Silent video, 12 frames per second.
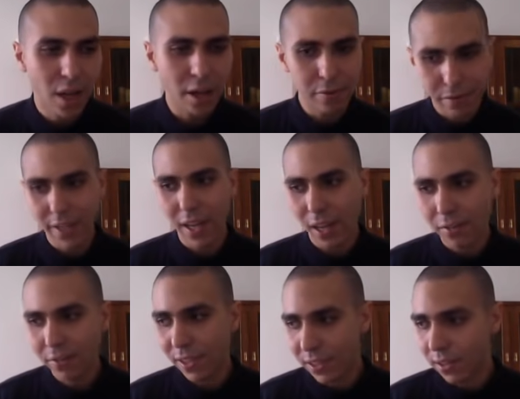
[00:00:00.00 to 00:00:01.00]

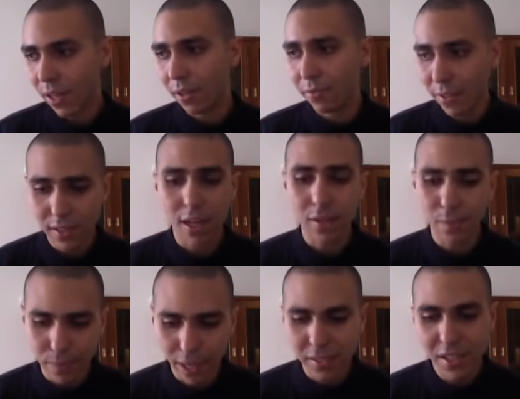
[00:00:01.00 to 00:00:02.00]
felt
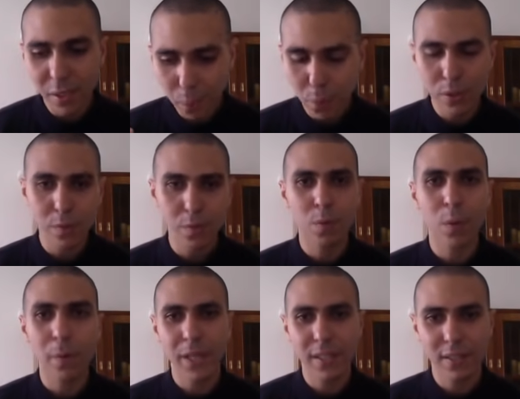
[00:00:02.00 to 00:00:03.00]
I did put a
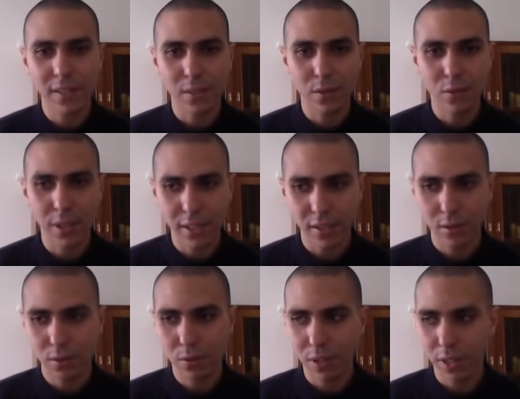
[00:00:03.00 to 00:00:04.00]
probability to get